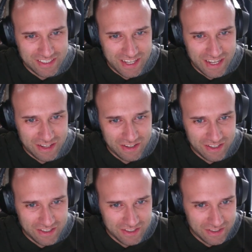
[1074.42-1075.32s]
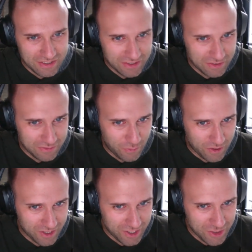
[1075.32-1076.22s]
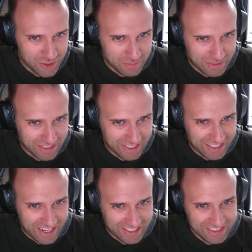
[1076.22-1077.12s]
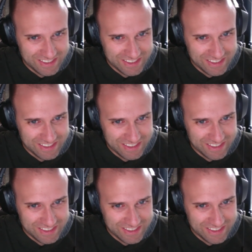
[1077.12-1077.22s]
at 400 million yen.